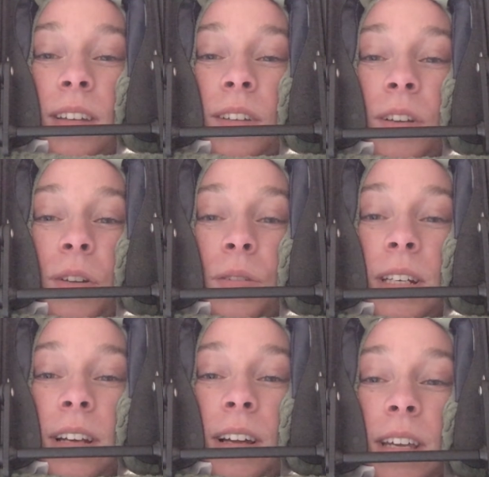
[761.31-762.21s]
you know, you
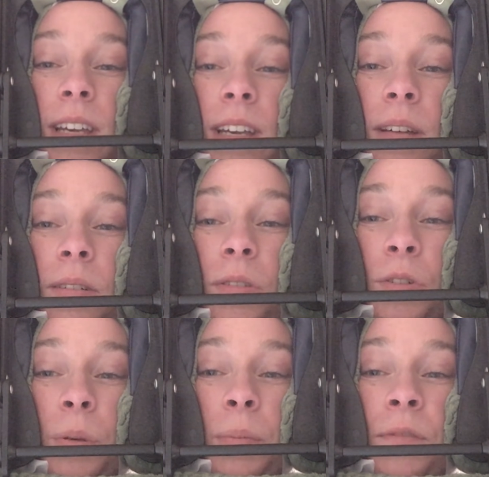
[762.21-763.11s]
didn't like it,
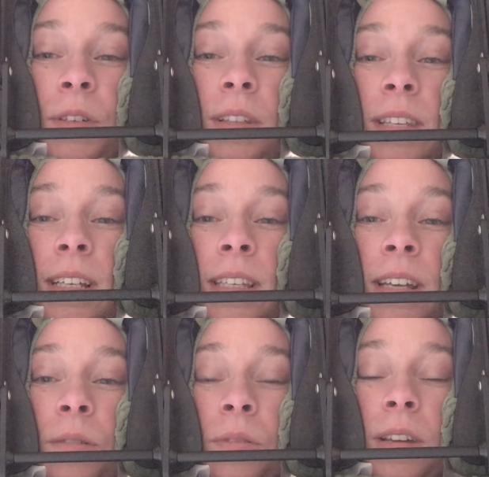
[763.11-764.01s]
you would have preferred this,
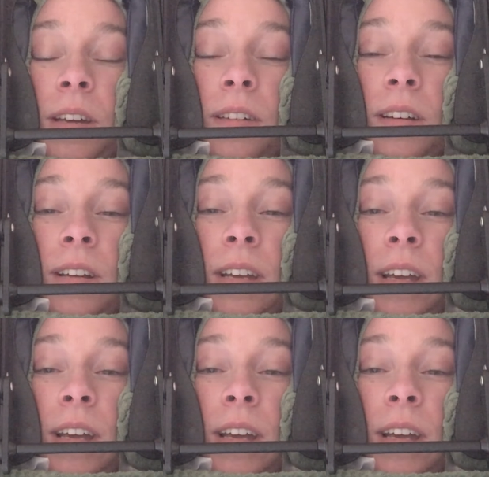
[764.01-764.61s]
that, or the other.